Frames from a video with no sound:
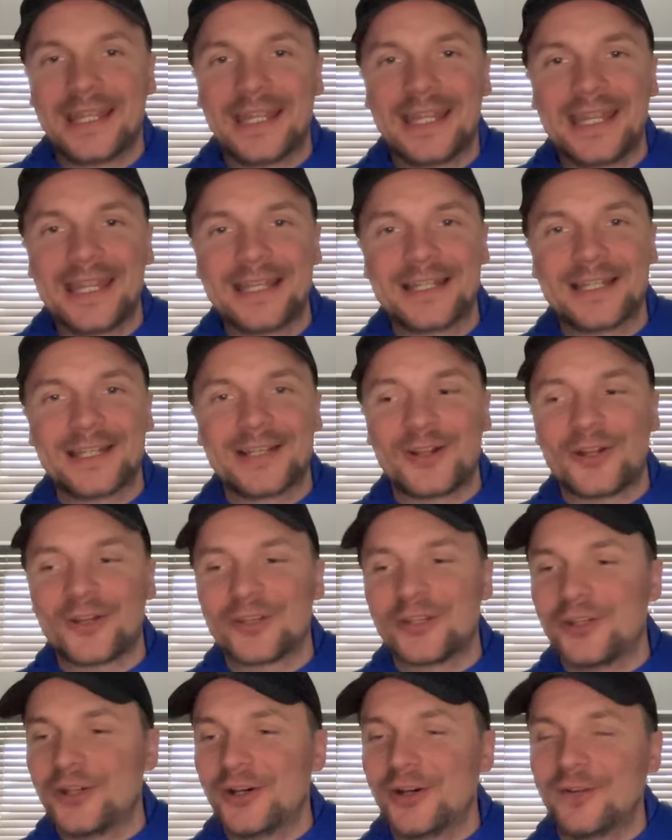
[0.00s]
in and on
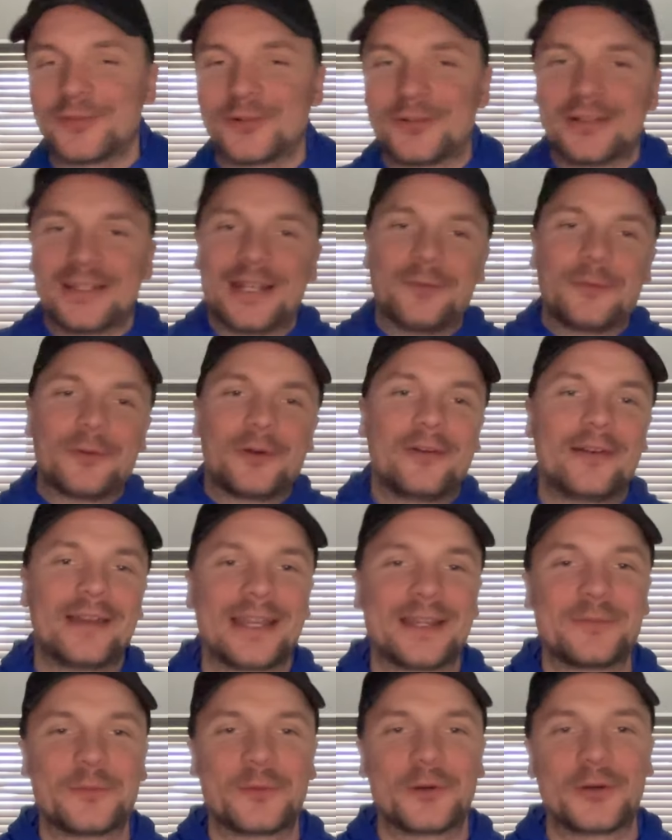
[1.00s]
and over here. We're
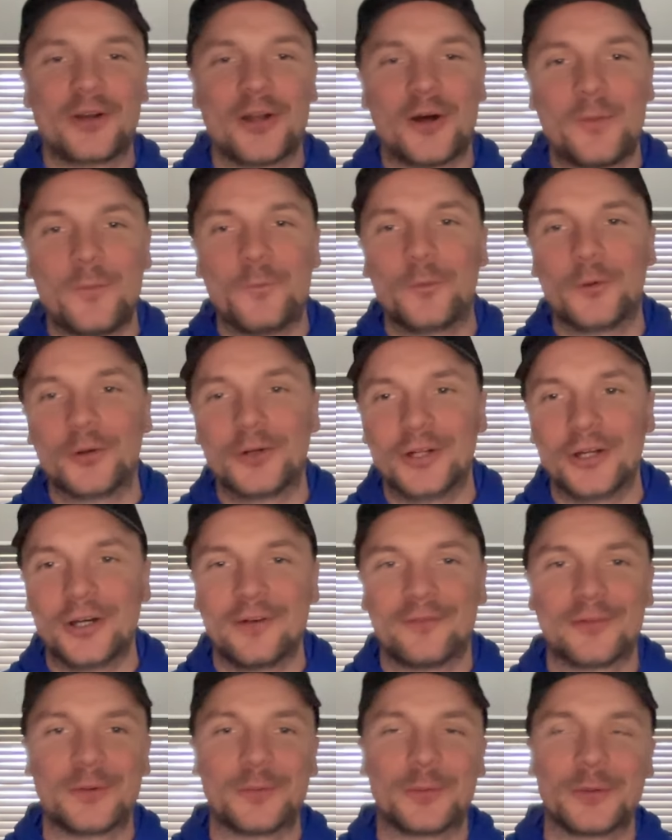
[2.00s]
in, we're on, we're
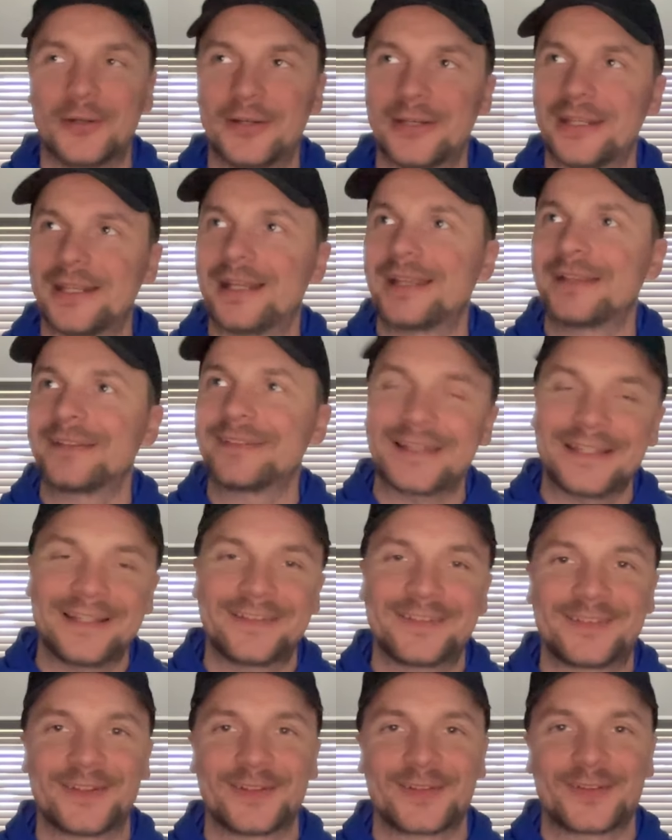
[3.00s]
over, we're here. It's
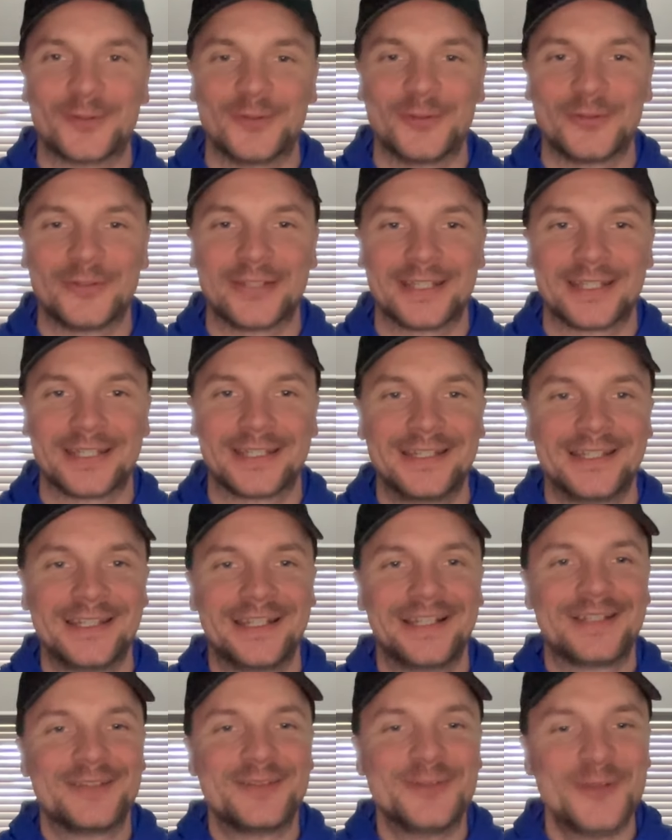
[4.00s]
Easter Sunday.
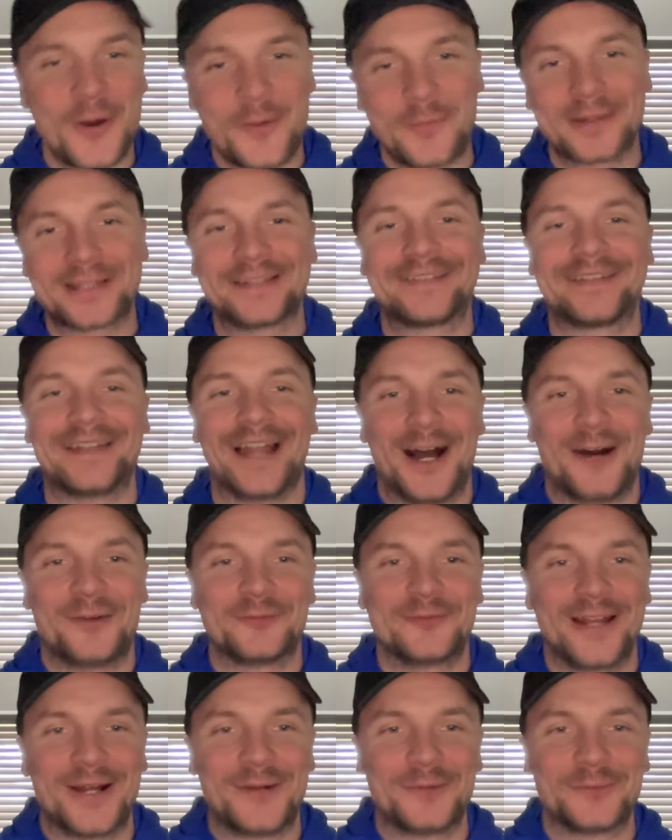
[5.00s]
Nobody's
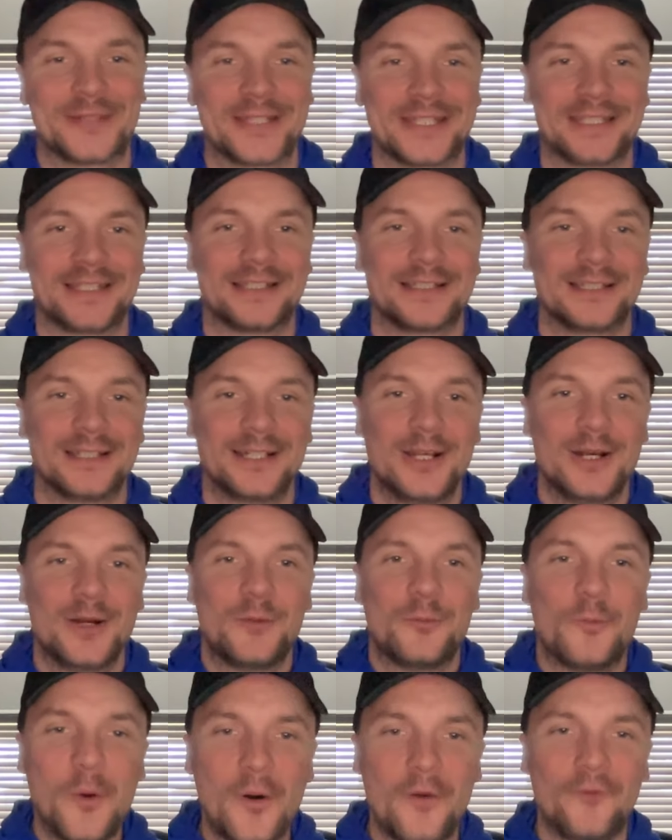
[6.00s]
down round here.
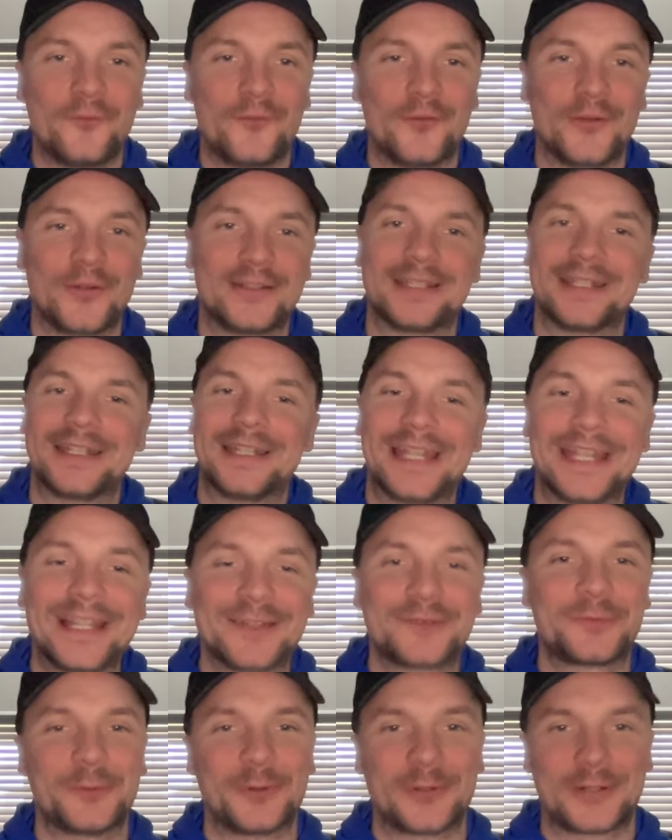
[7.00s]
Watford
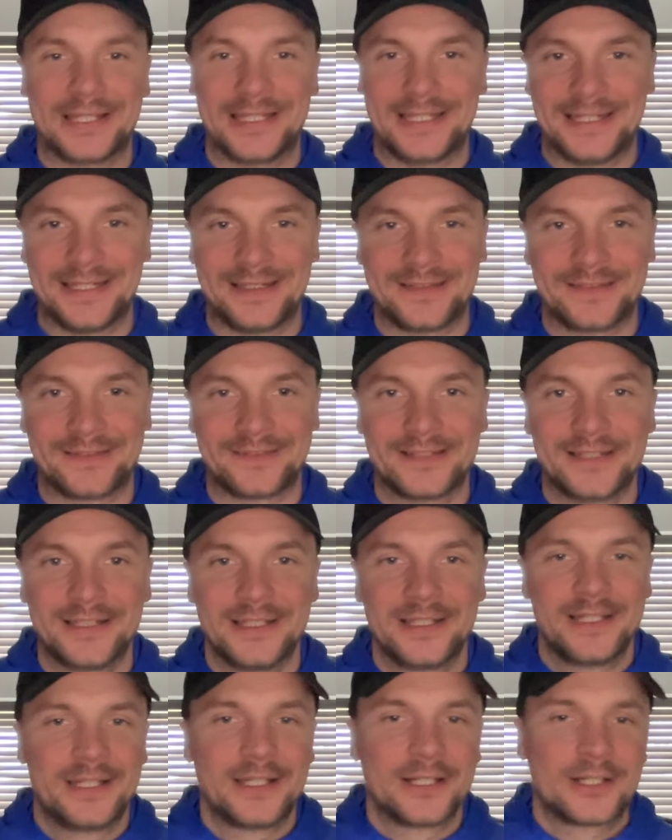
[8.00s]
is what it is.
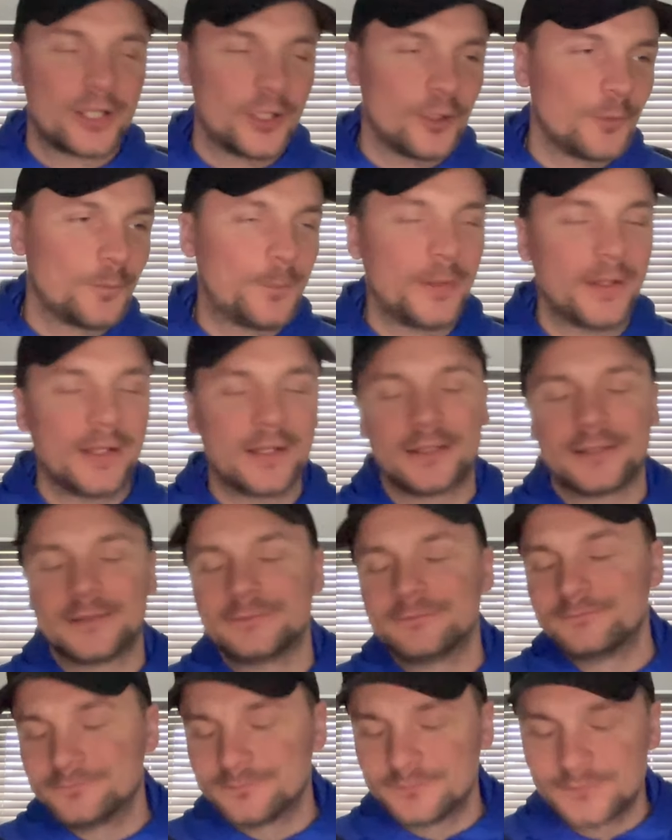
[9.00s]
Cooper
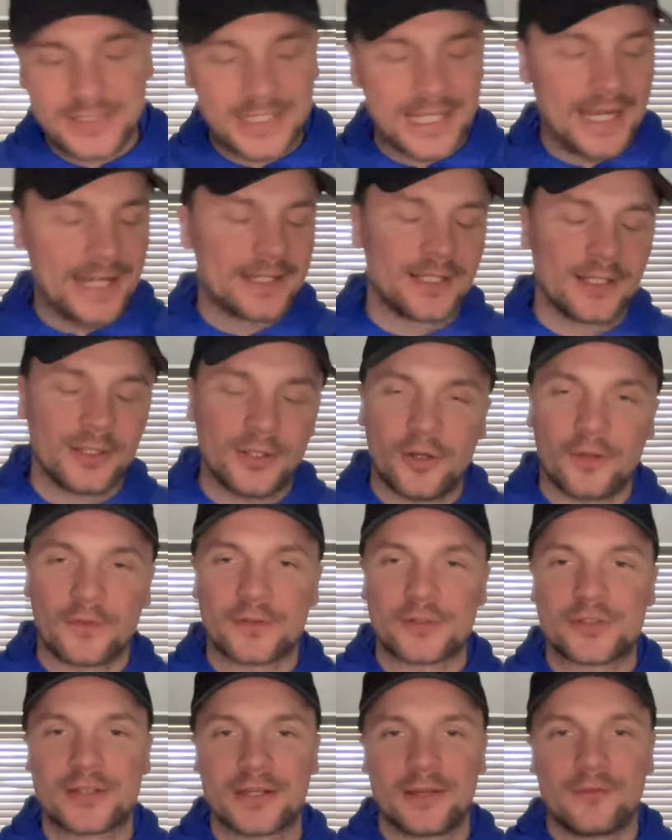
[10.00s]
getting a lot of
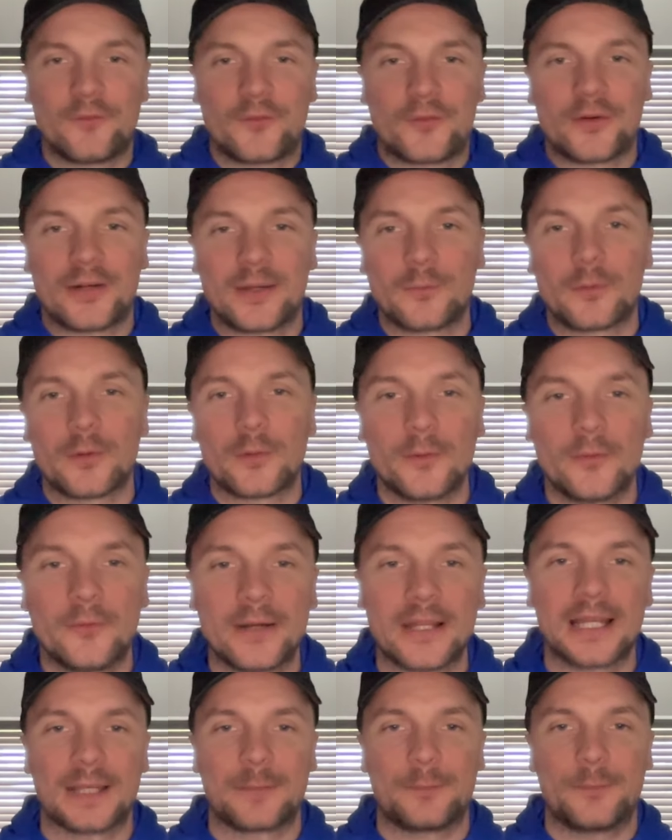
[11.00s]
the shit for it. We were
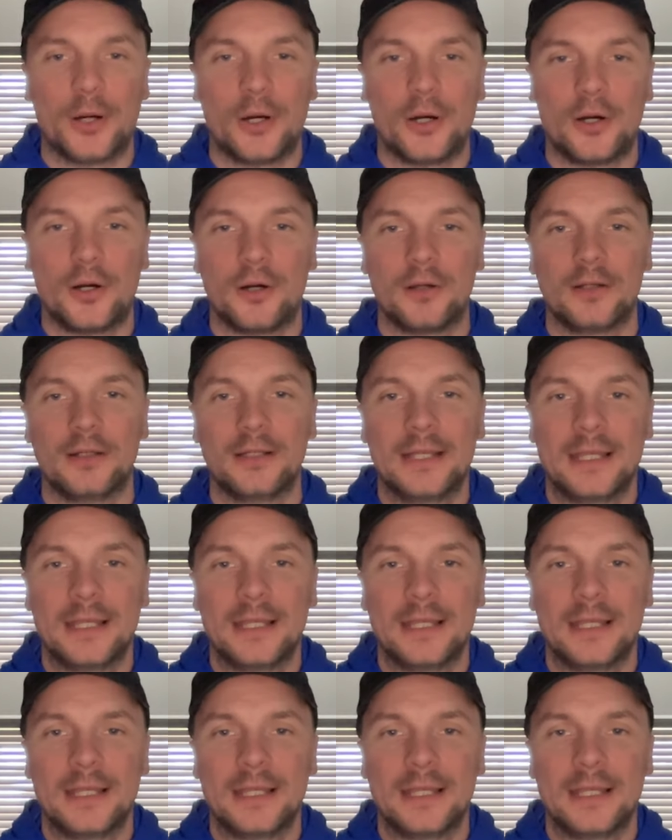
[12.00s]
really poor.